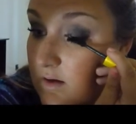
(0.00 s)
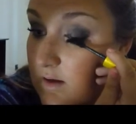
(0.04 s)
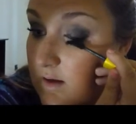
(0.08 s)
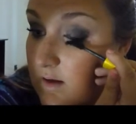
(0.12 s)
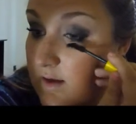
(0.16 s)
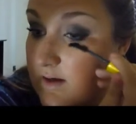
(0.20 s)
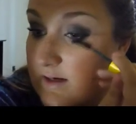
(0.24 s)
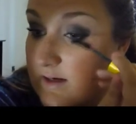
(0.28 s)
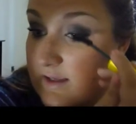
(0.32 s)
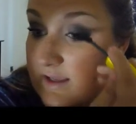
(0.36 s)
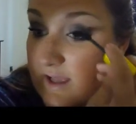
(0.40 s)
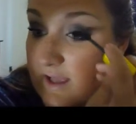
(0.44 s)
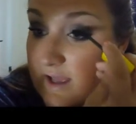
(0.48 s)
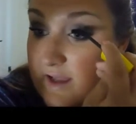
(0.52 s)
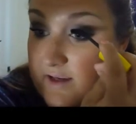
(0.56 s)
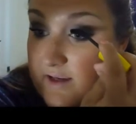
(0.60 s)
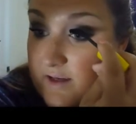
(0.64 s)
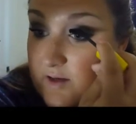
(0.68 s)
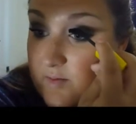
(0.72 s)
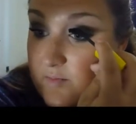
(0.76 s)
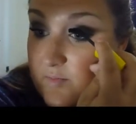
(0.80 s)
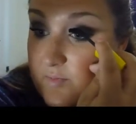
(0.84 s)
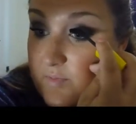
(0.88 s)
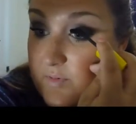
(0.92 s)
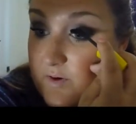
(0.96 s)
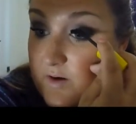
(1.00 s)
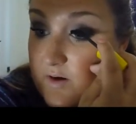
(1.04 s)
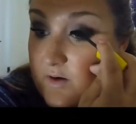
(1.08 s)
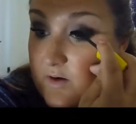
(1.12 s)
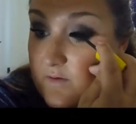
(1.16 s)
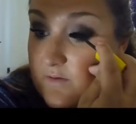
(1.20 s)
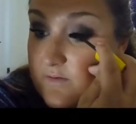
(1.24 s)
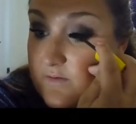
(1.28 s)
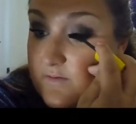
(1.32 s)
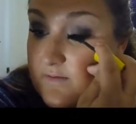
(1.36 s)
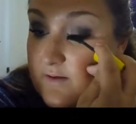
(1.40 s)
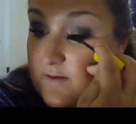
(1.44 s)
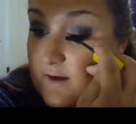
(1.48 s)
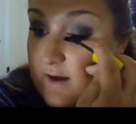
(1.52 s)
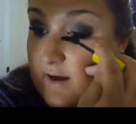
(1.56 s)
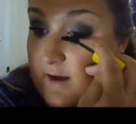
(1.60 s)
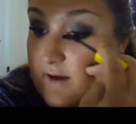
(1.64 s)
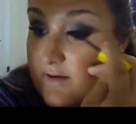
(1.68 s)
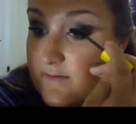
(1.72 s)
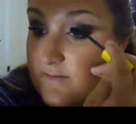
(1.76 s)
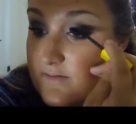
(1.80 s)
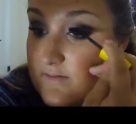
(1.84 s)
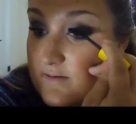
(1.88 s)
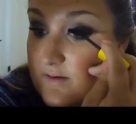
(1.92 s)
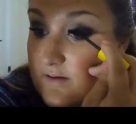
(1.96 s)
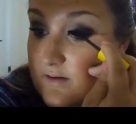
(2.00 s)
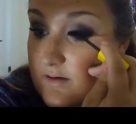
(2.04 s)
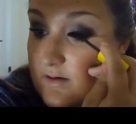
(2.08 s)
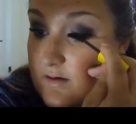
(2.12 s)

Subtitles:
And again, get both sides.